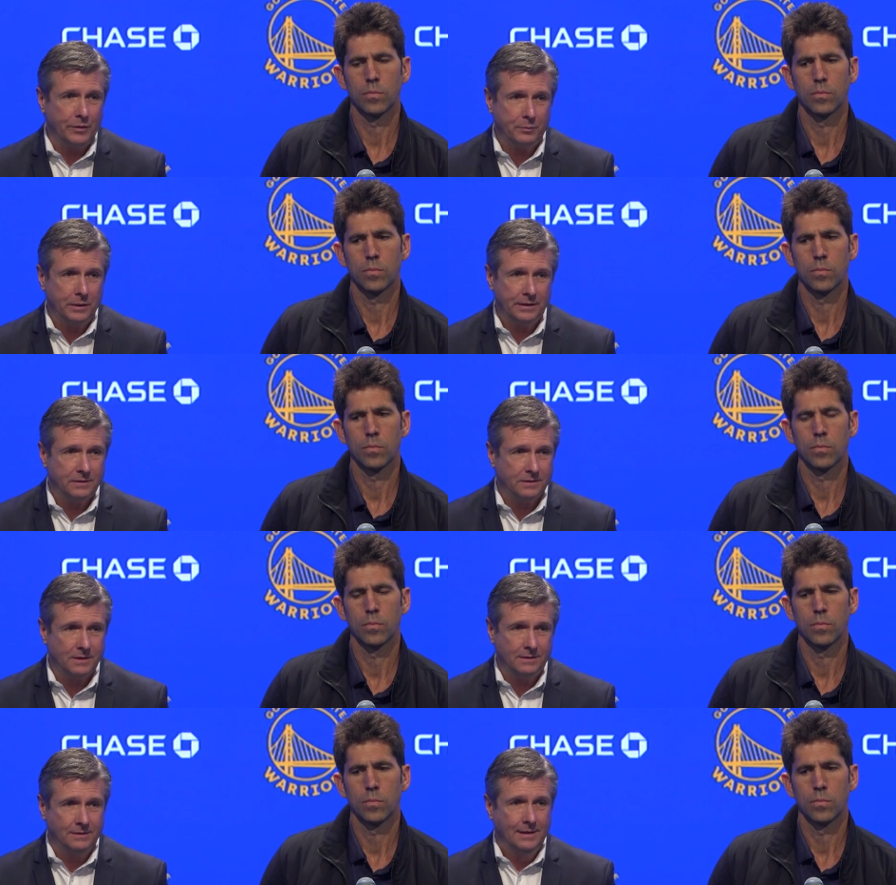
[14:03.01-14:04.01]
Speaker 1: with the players
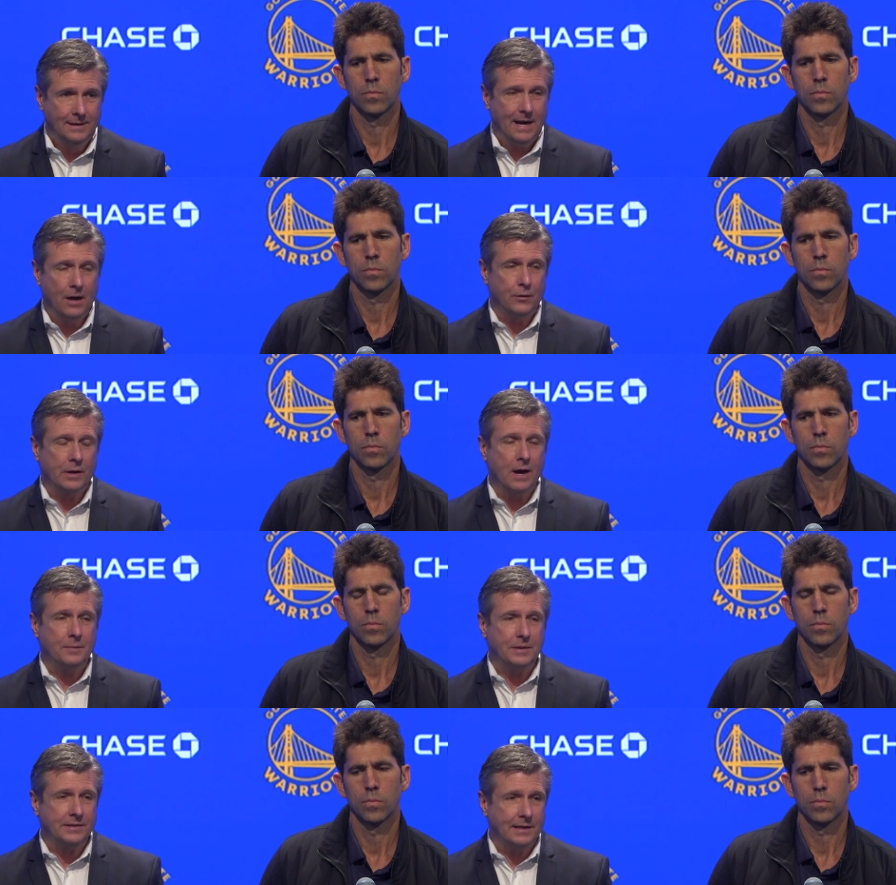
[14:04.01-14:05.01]
on how they're
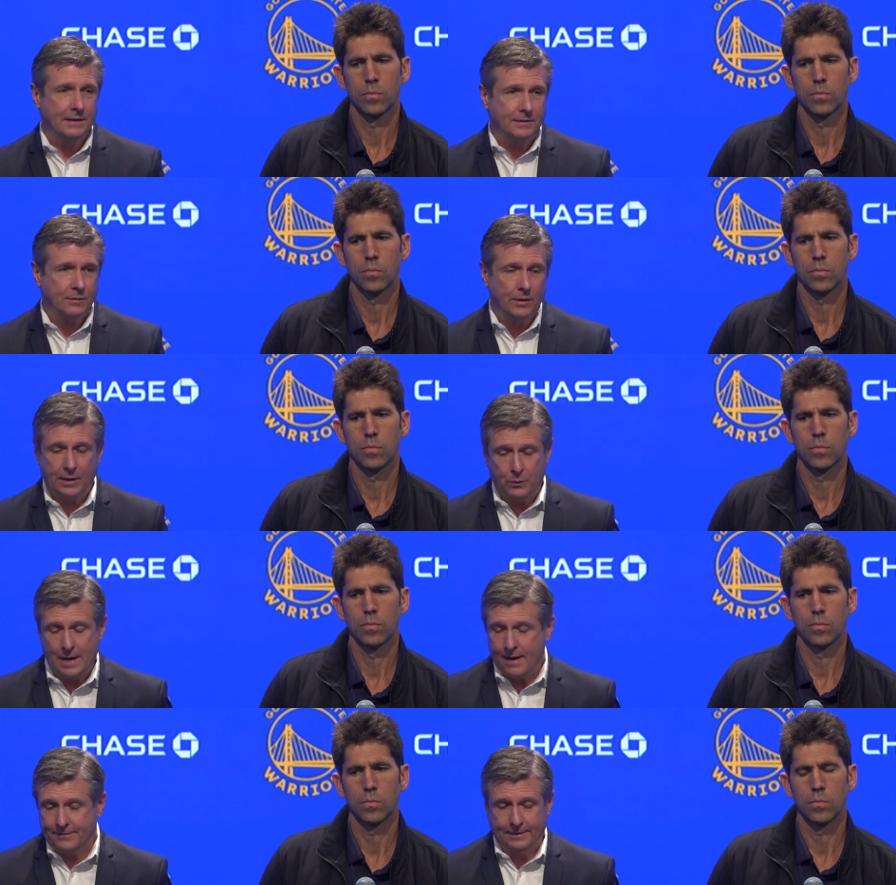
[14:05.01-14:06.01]
compensated. So I think
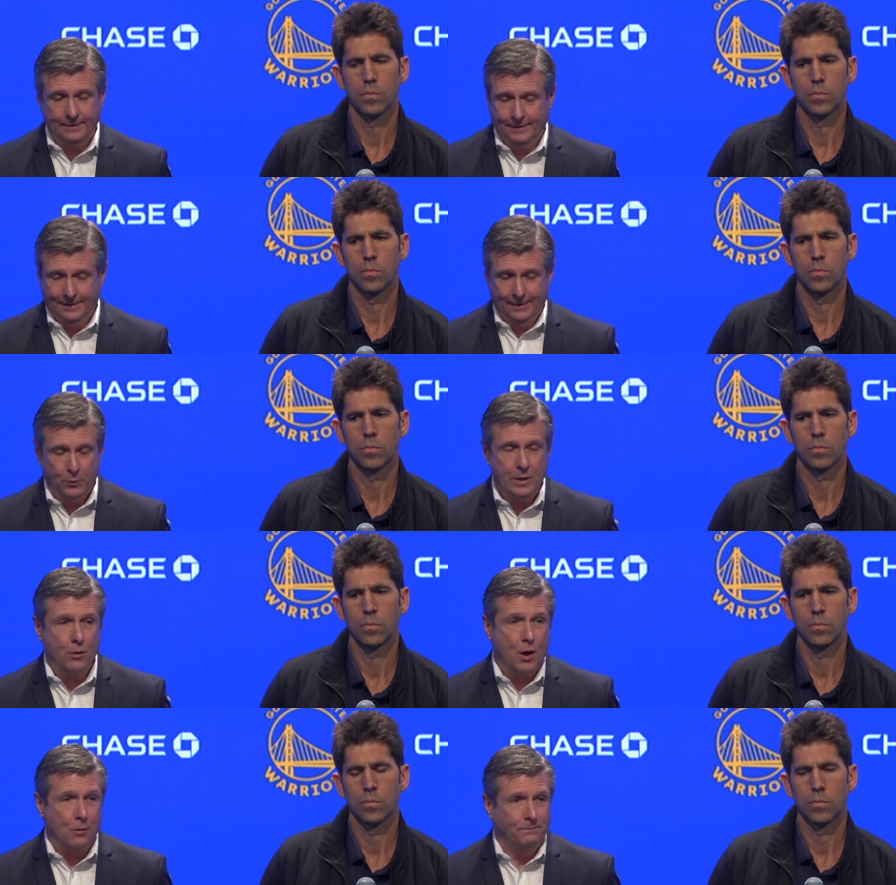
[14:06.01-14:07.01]
we have to. We
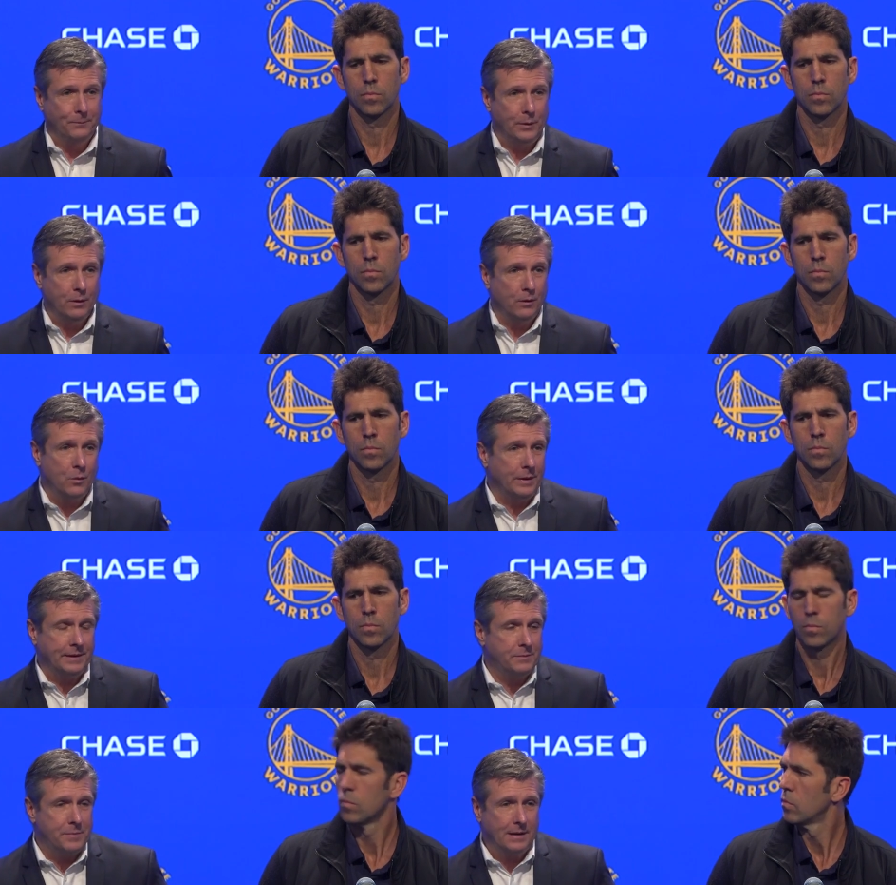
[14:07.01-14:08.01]
don't know. We don't know what
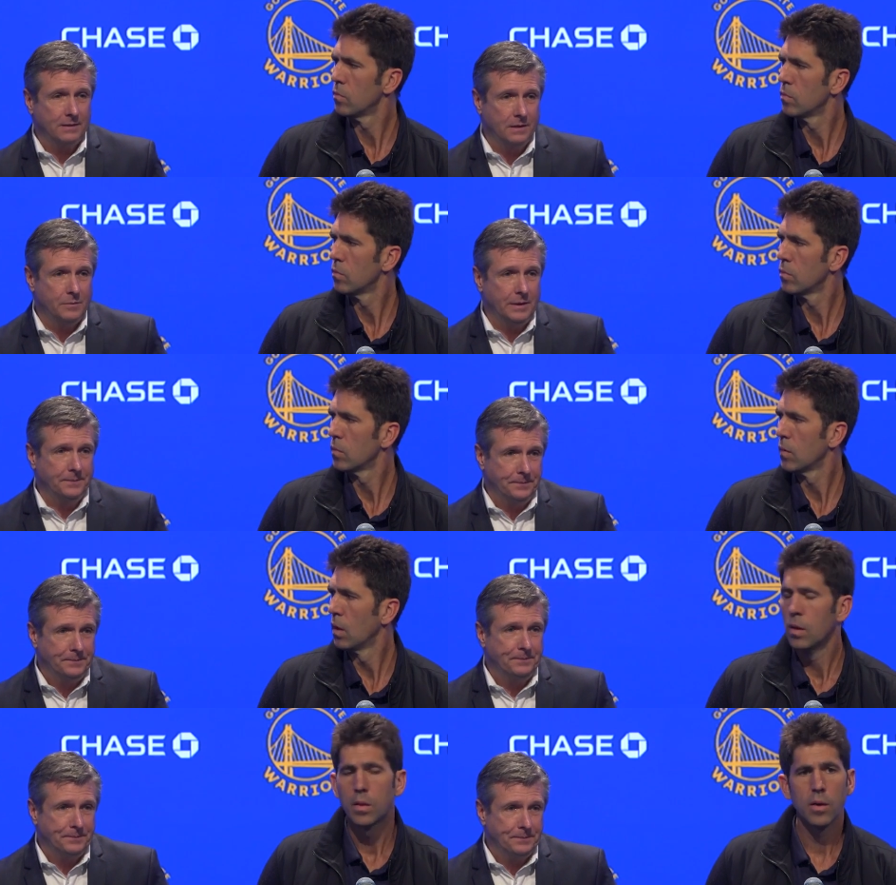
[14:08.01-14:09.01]
the impact's going to be.
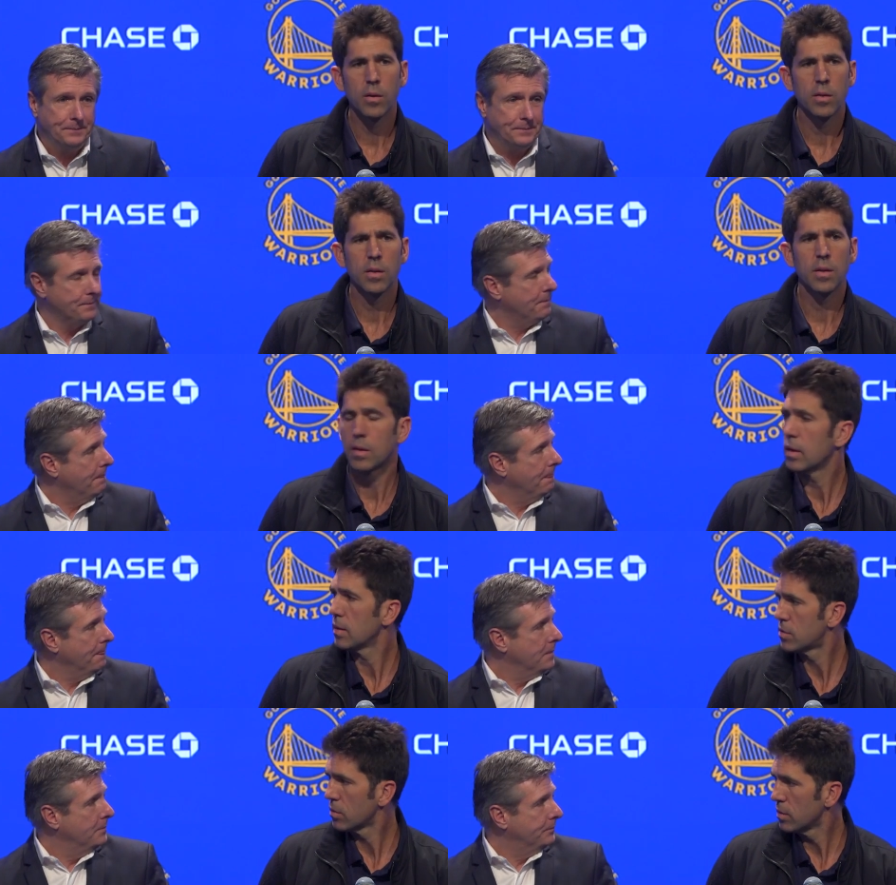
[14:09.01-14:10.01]
Speaker 2: There, the the
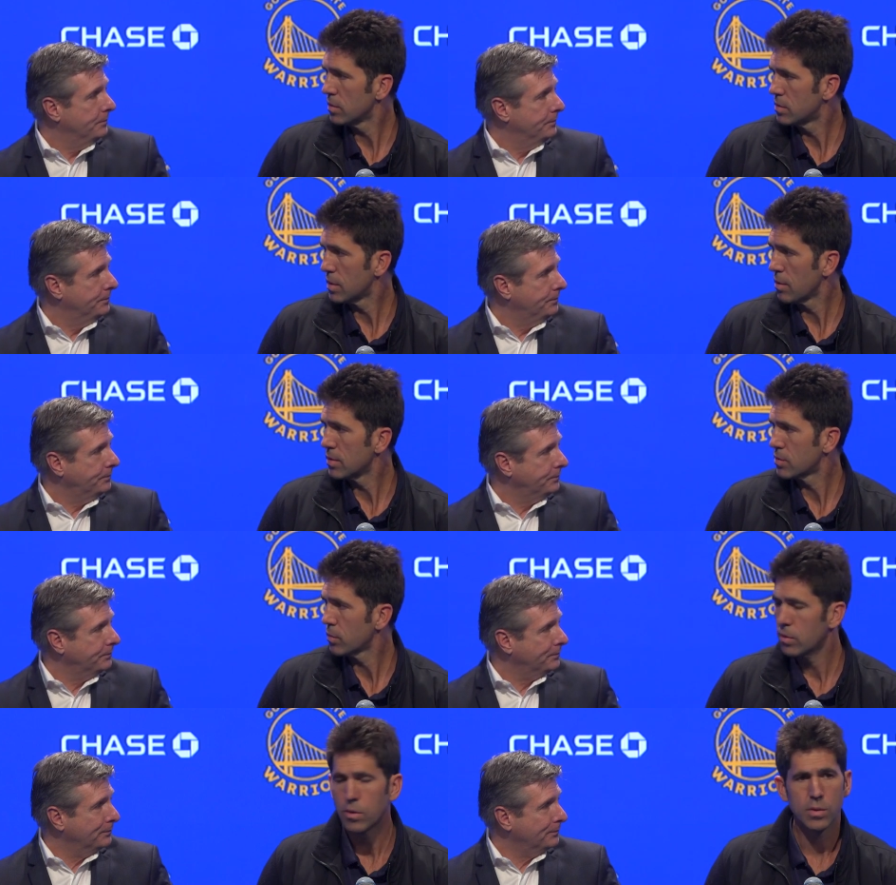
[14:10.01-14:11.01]
answer is the answer
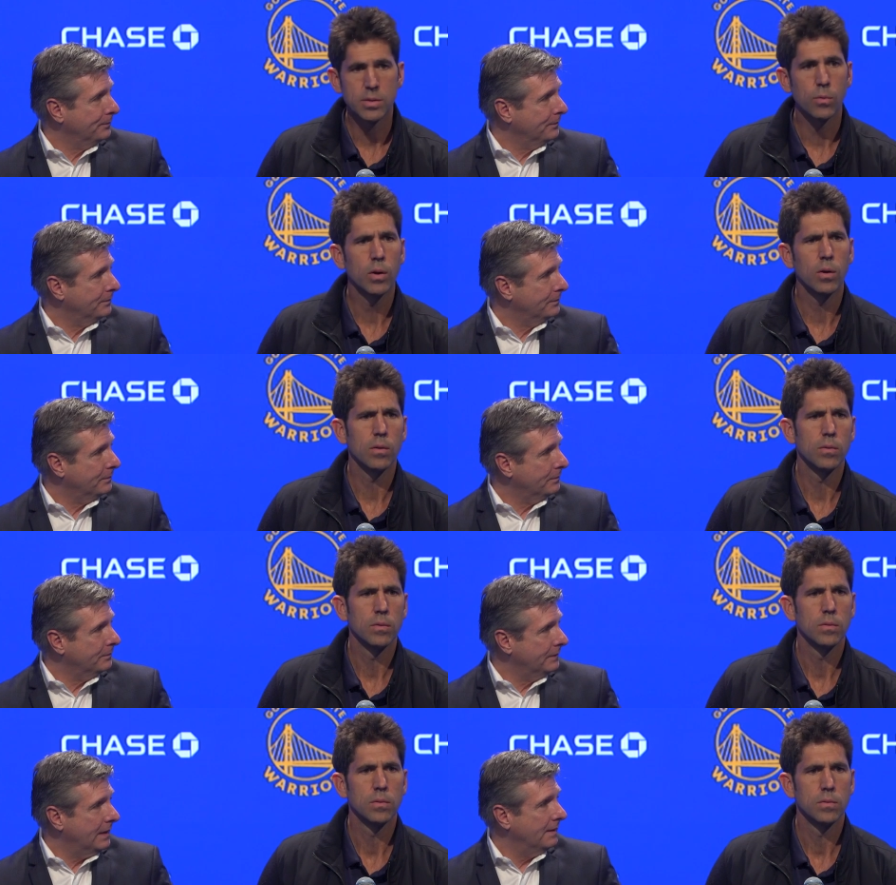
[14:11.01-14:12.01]
we do know is it will.
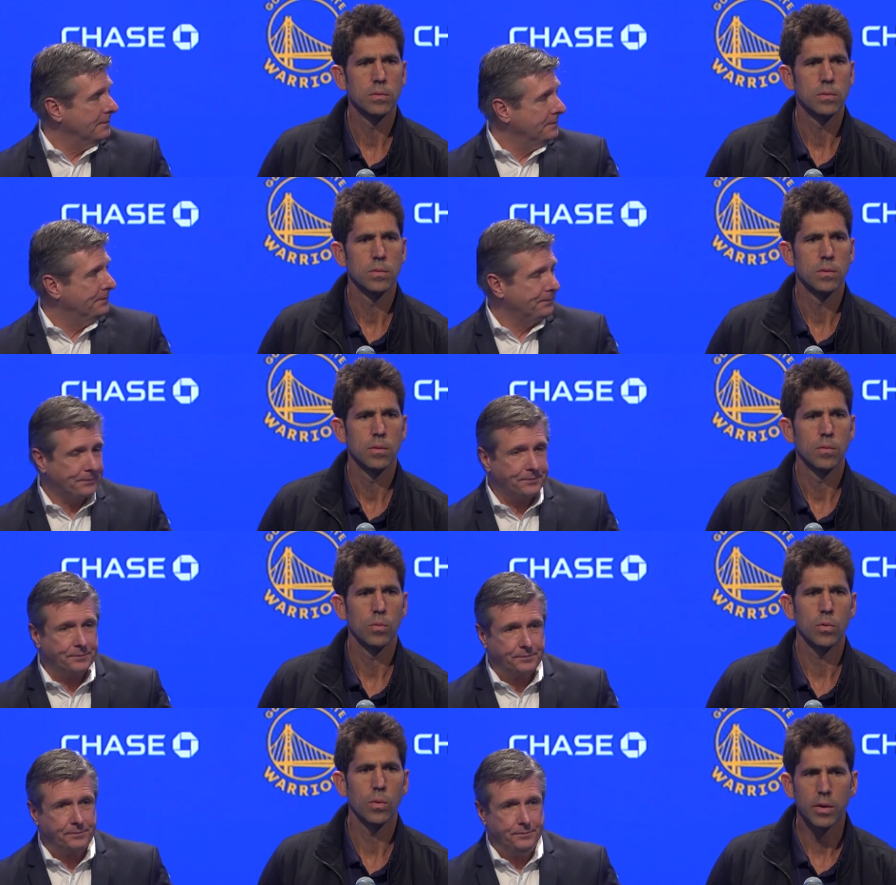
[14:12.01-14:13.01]
Yeah.
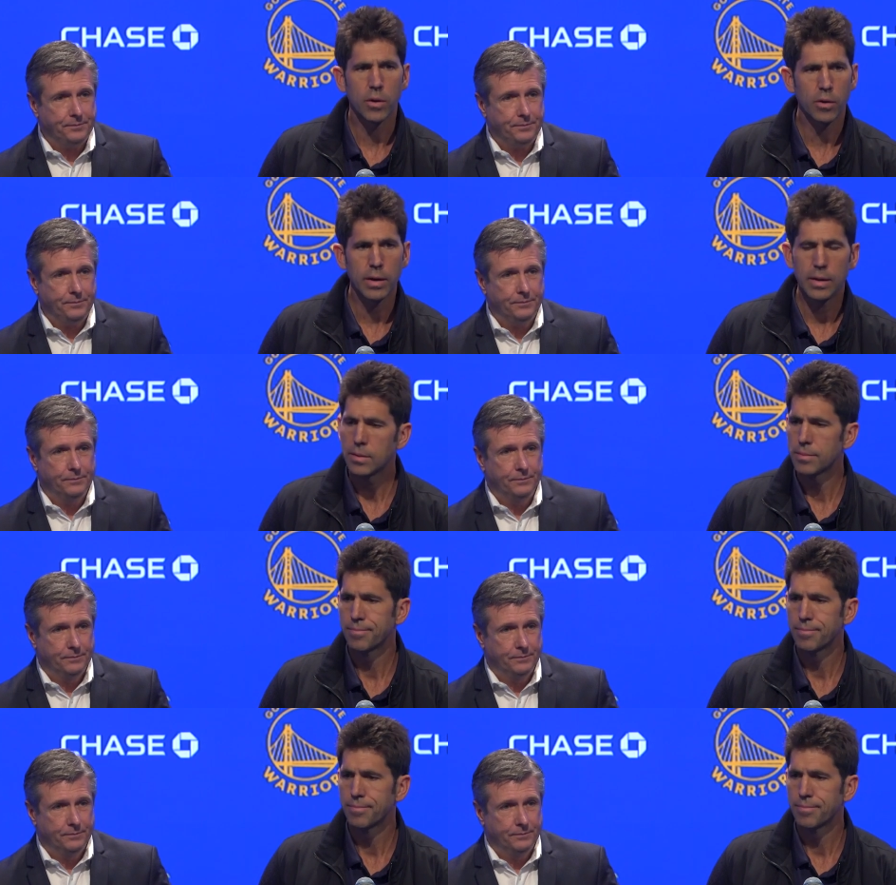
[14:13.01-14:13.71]
To what degree?